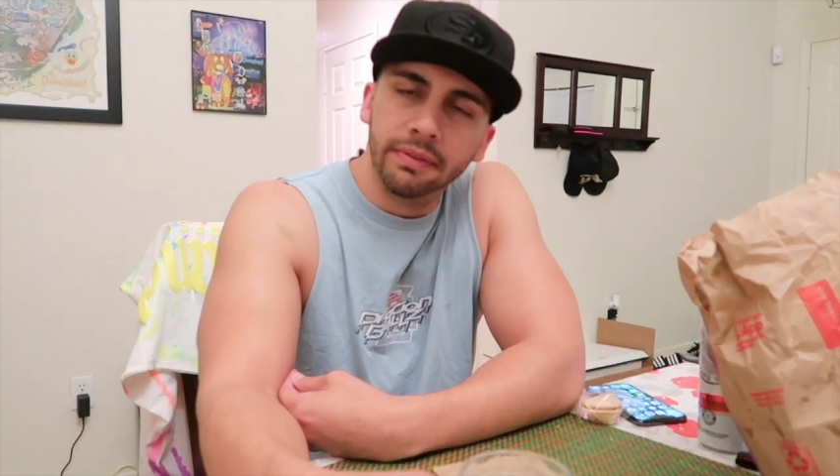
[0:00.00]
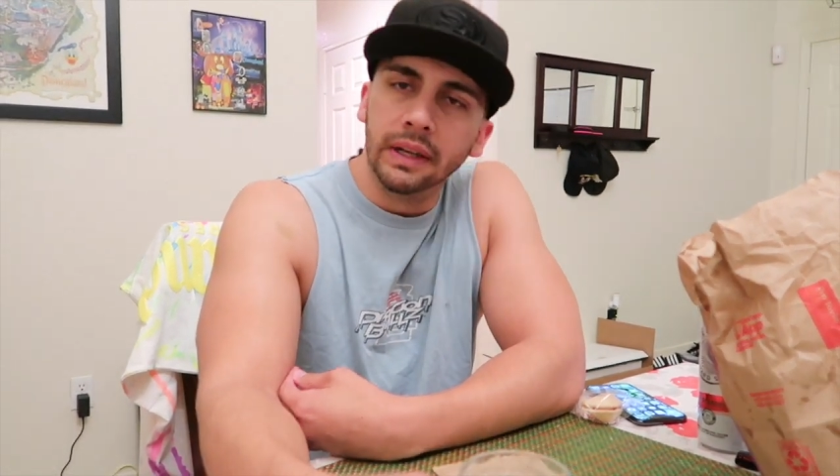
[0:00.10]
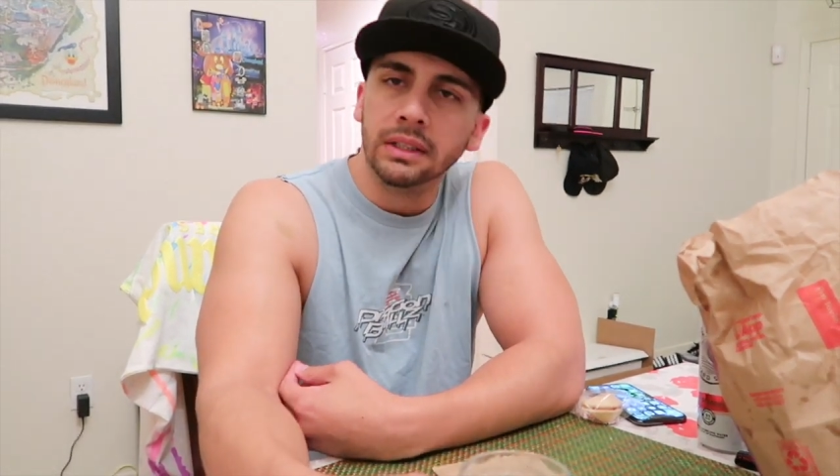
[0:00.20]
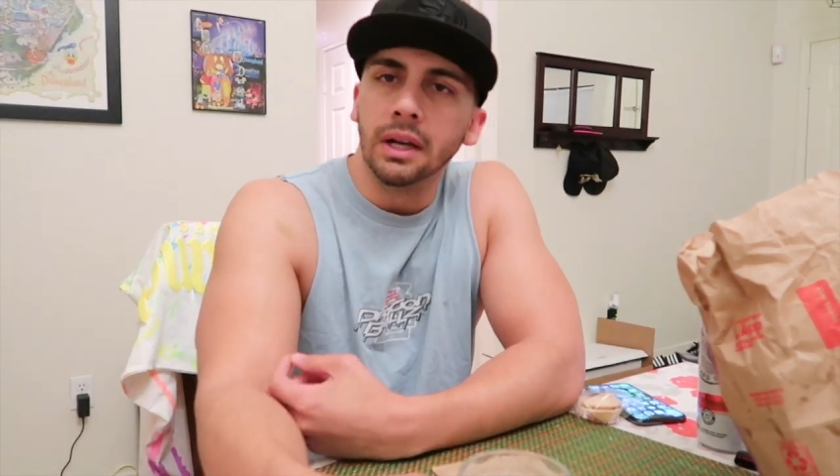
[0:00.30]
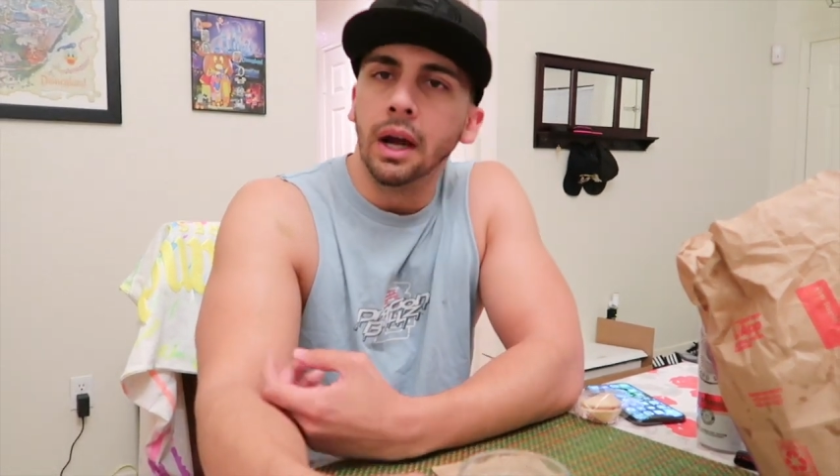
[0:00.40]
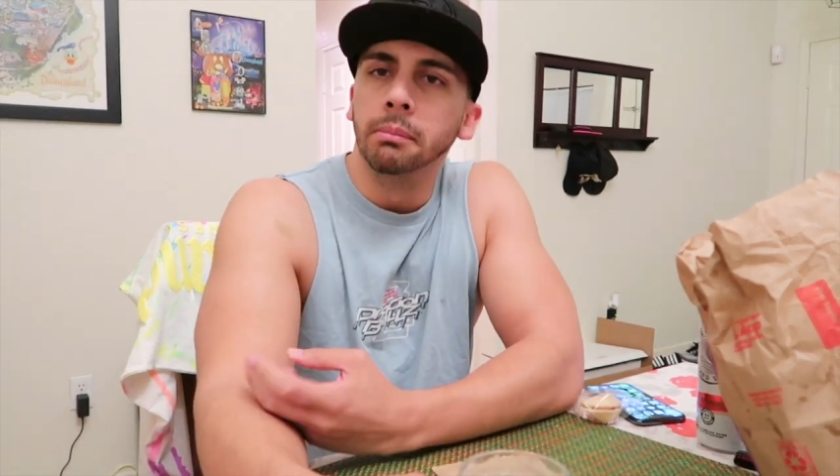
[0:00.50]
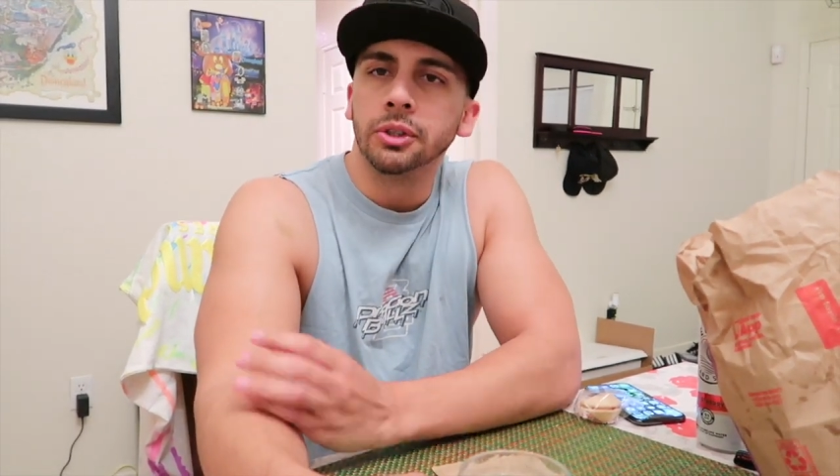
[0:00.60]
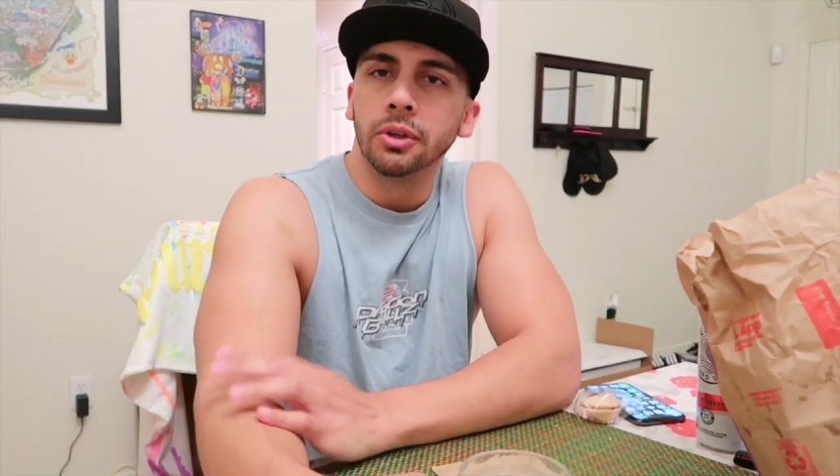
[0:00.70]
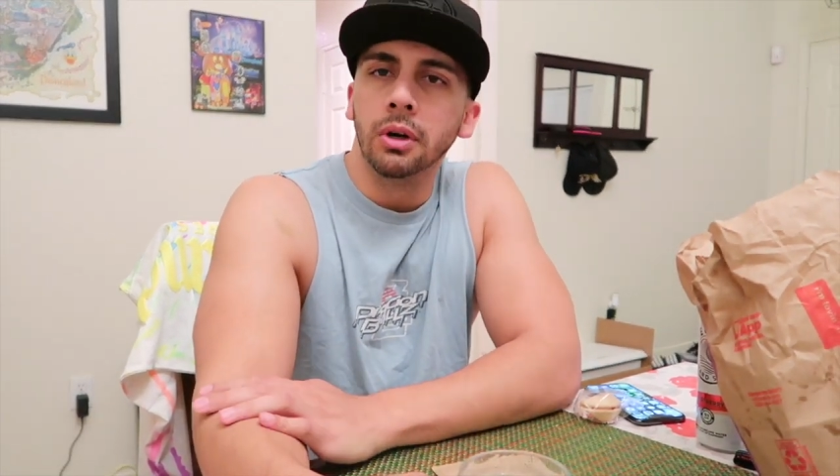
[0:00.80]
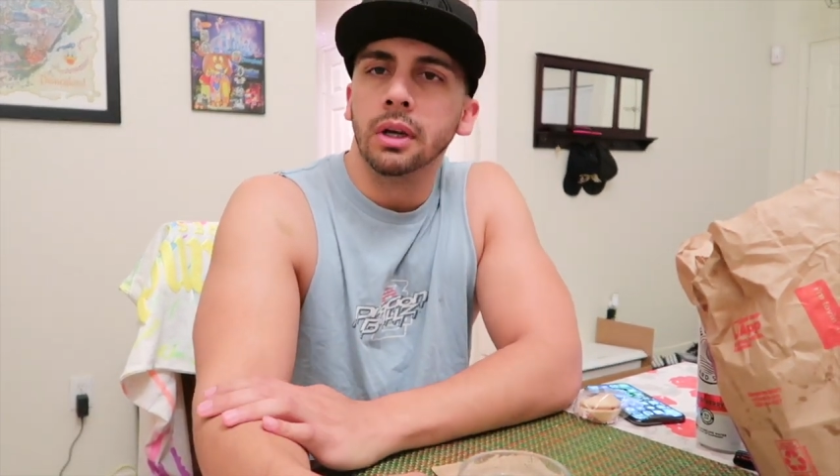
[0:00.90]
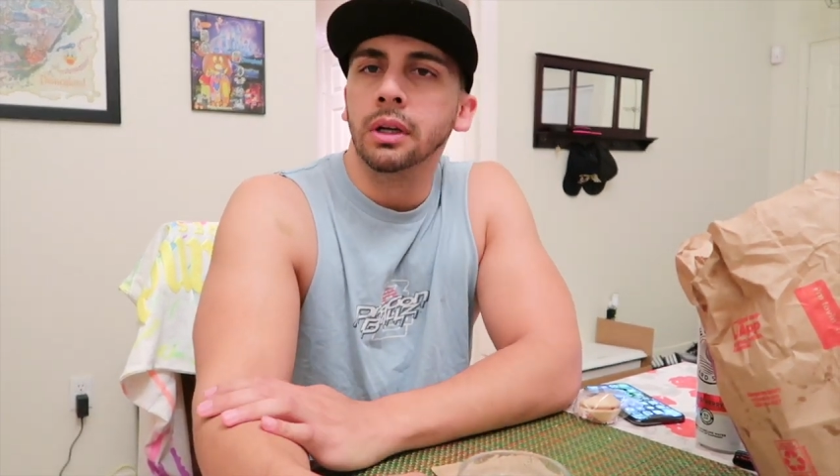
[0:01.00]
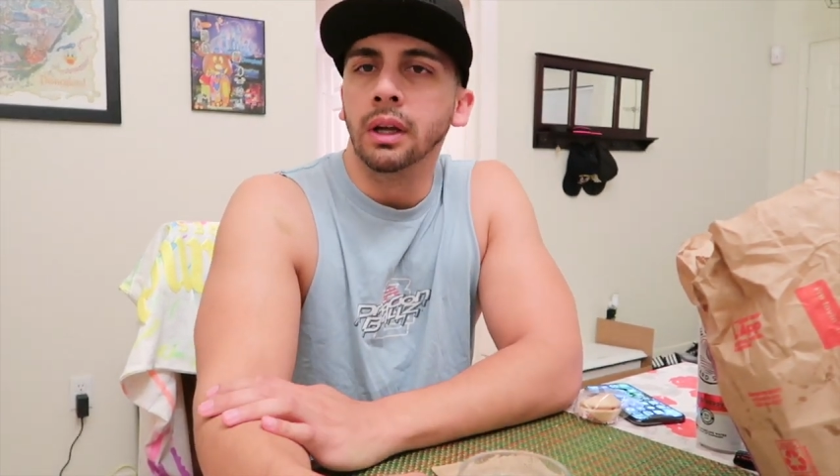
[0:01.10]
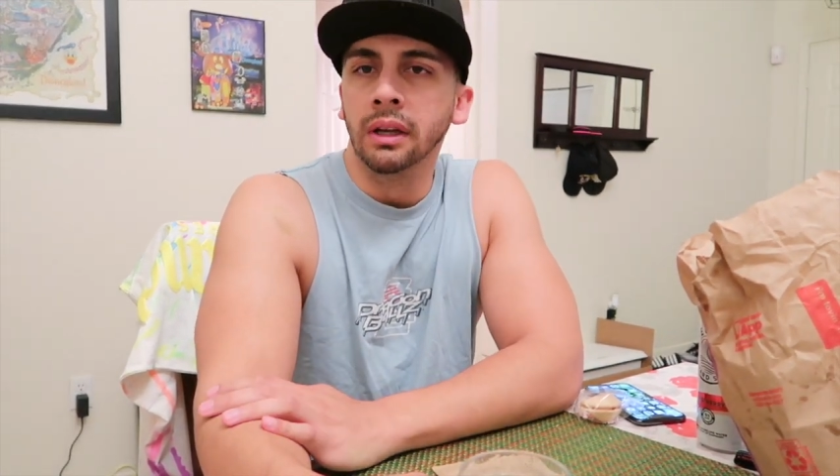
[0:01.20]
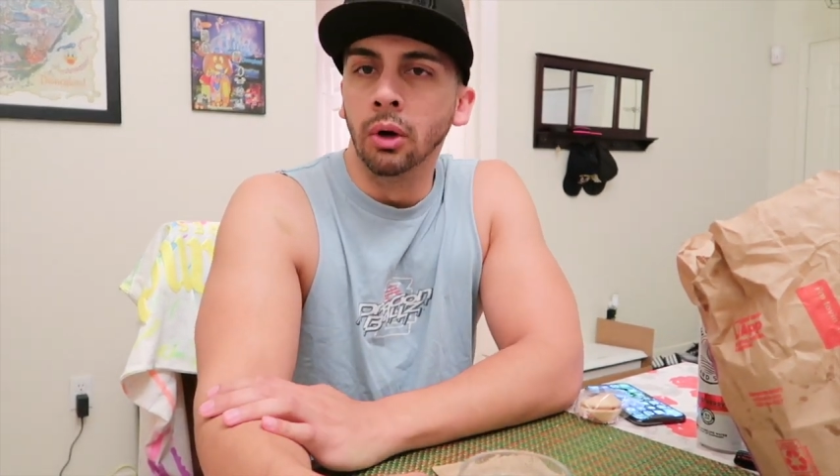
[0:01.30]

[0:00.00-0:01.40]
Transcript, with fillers: fans, I'm starting an